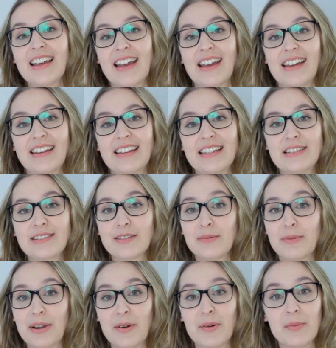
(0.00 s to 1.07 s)
uh, into
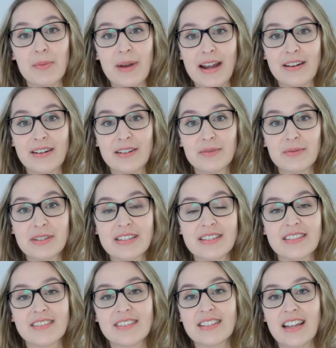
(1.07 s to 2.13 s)
my own background, which
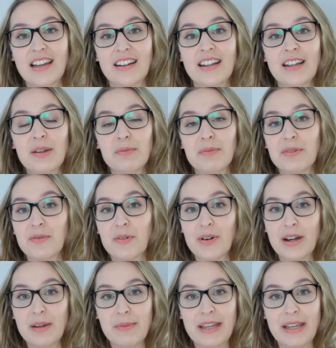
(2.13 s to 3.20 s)
is just that
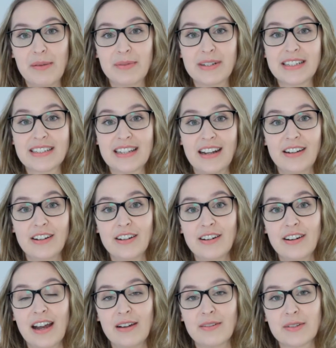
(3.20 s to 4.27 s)
before I became a
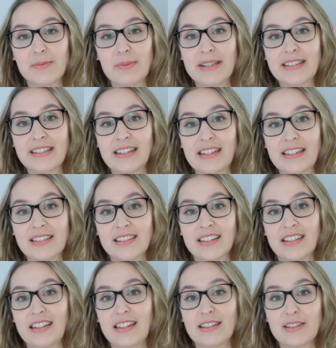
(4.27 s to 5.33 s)
designer, I was basically
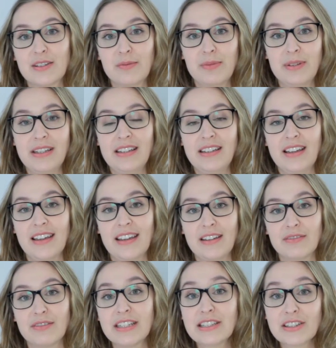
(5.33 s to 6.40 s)
studying to be
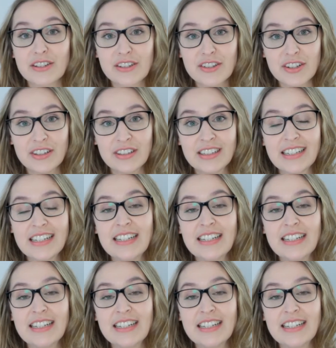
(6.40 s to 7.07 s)
a researcher.